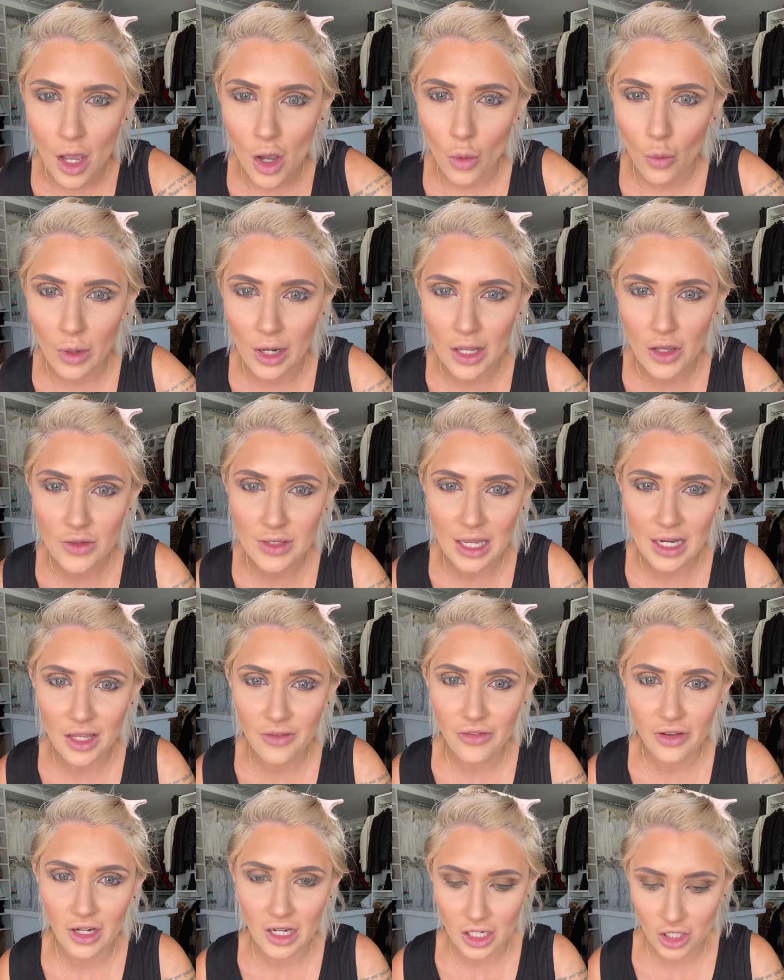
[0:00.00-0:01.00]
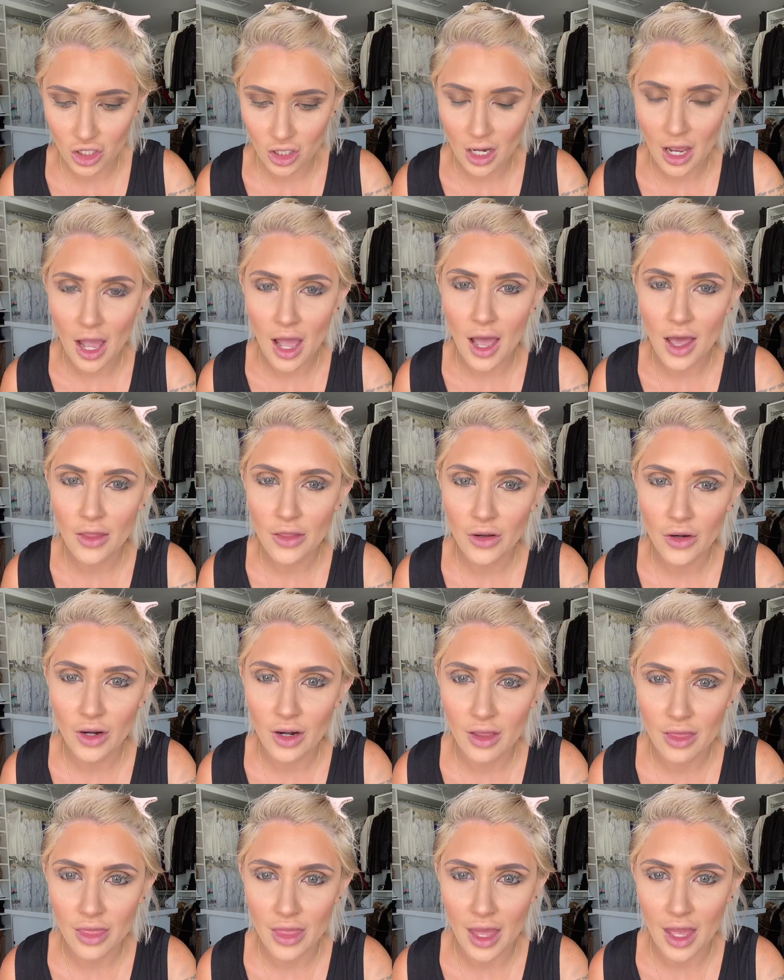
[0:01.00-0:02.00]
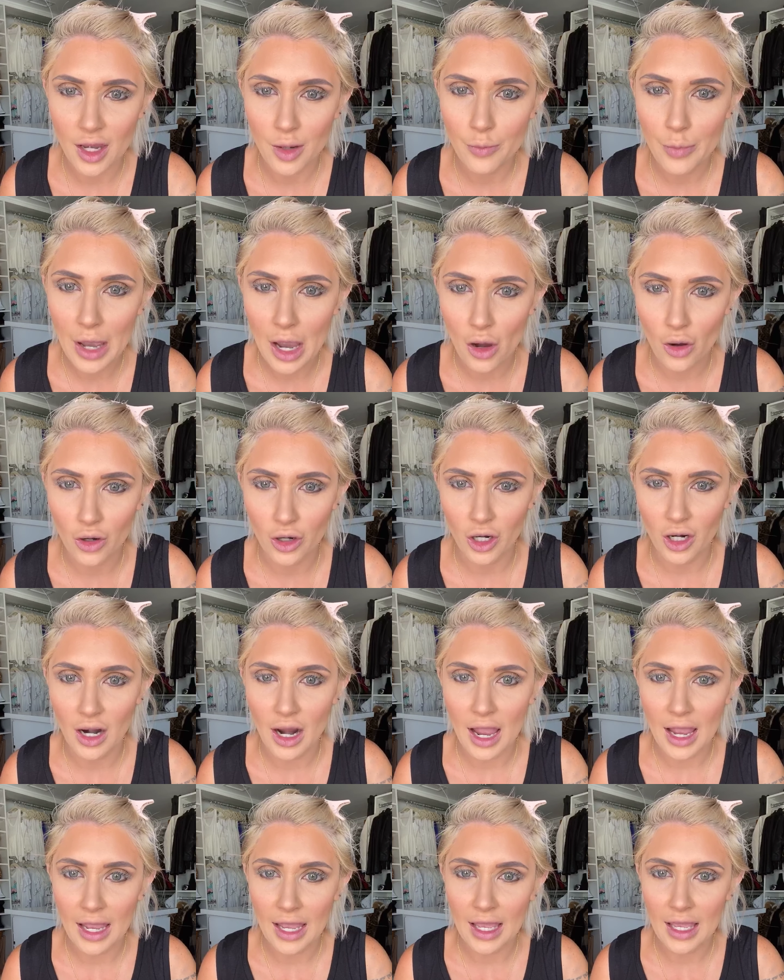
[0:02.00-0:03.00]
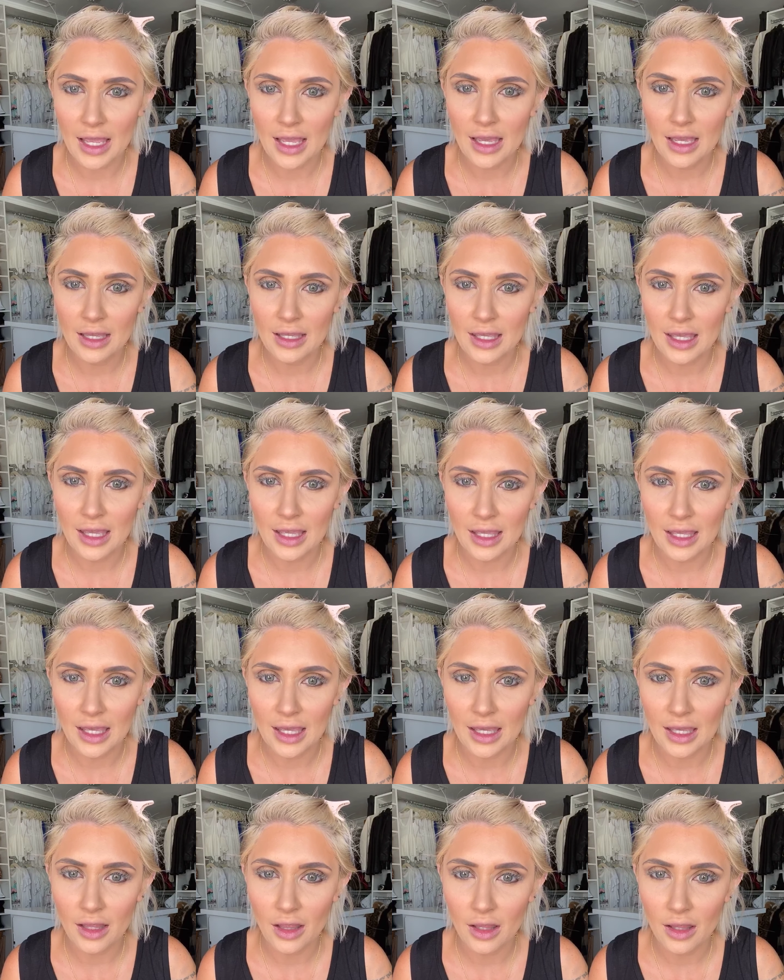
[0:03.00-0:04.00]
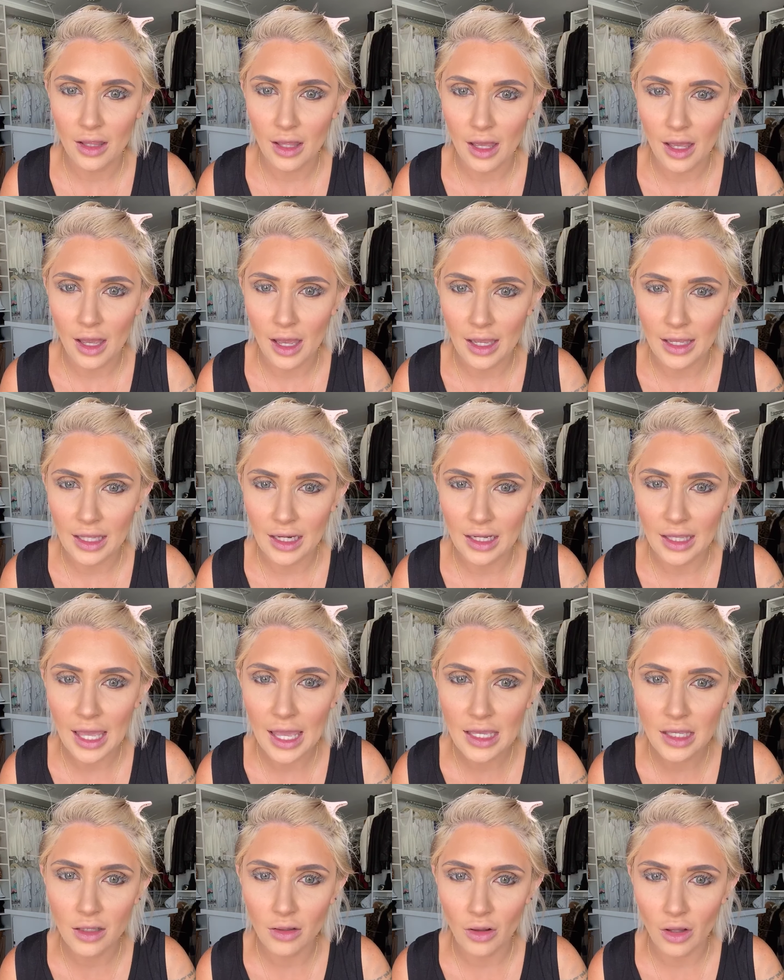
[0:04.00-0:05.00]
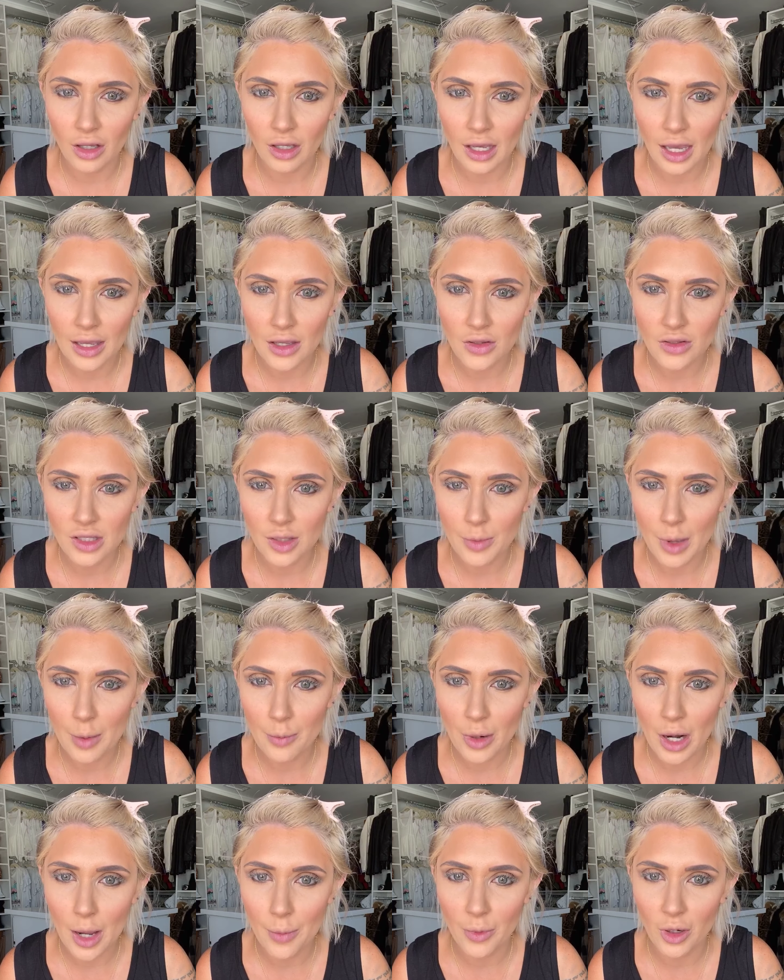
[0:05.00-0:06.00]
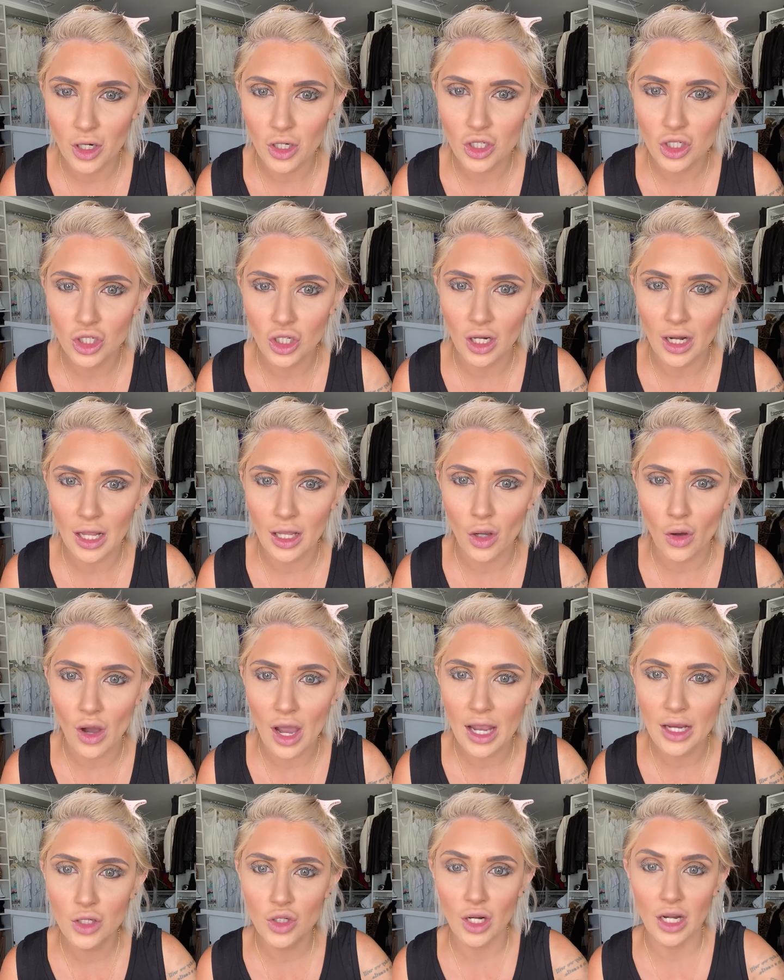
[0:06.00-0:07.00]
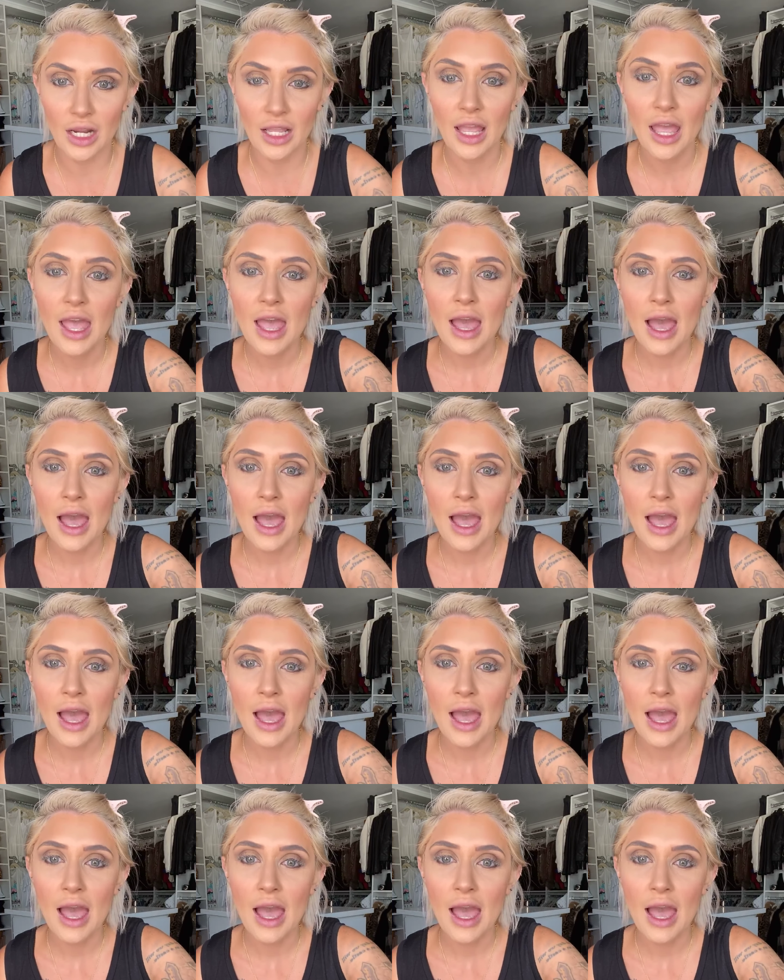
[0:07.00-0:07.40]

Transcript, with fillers: when I use any foundation other than powder, I can get I get a cakey look. I use the matte primer. Should I go hydrating?